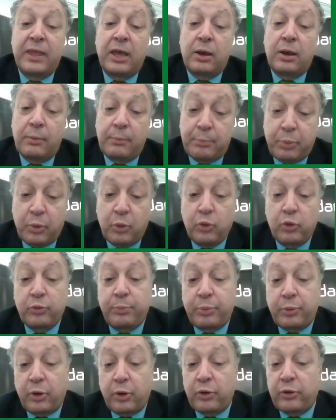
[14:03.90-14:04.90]
and poor
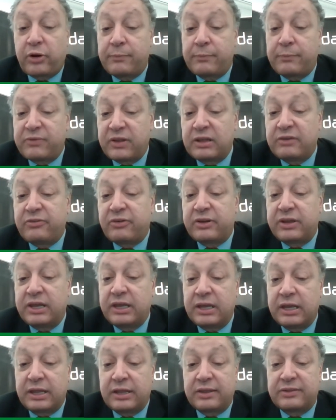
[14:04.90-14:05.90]
program
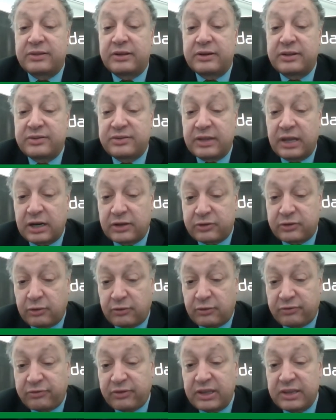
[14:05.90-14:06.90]
delivery as a result
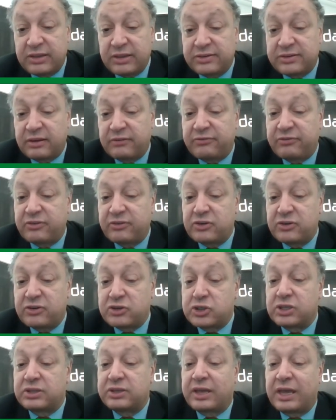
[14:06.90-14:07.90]
of
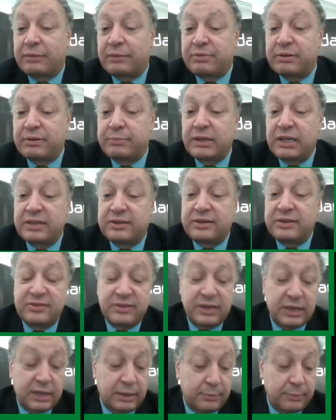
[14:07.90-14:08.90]
insufficient capabilities in
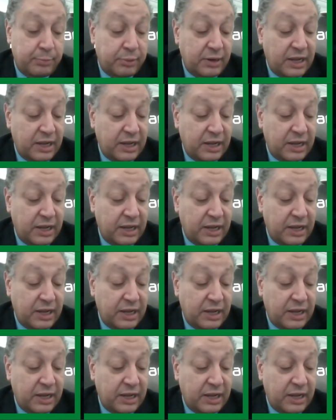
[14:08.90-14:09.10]
planning.